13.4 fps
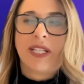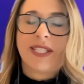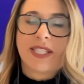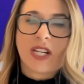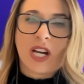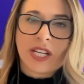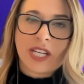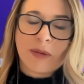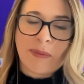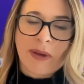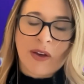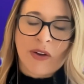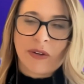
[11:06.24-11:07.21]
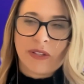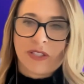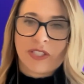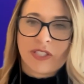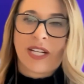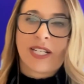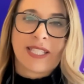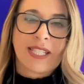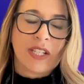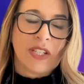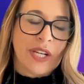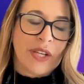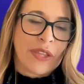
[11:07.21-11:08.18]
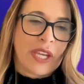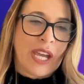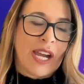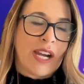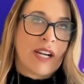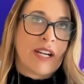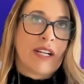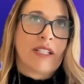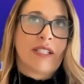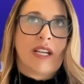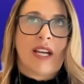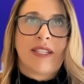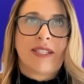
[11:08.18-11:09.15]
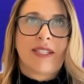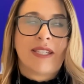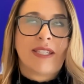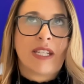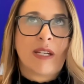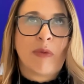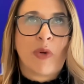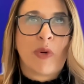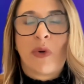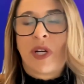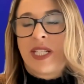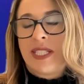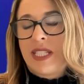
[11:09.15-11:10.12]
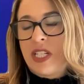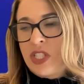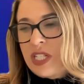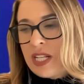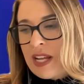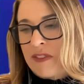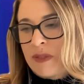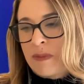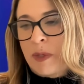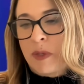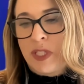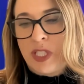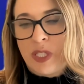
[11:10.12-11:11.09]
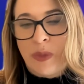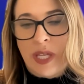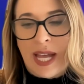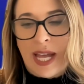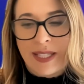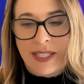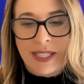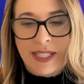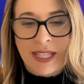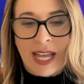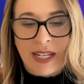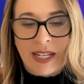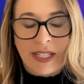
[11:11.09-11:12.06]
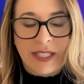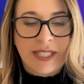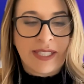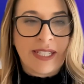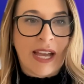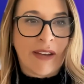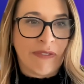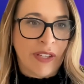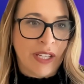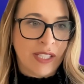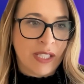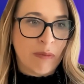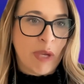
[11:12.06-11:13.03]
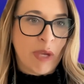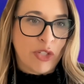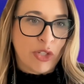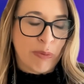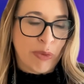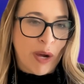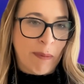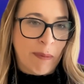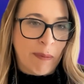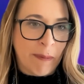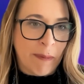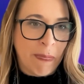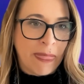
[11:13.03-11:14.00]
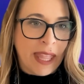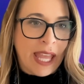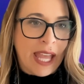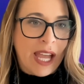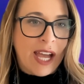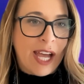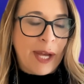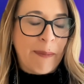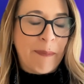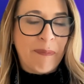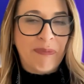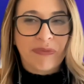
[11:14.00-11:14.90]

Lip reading: when you see someone who has a traumatic brain injury and their reaction, maybe they're easily frustrated or easily agitated. We now know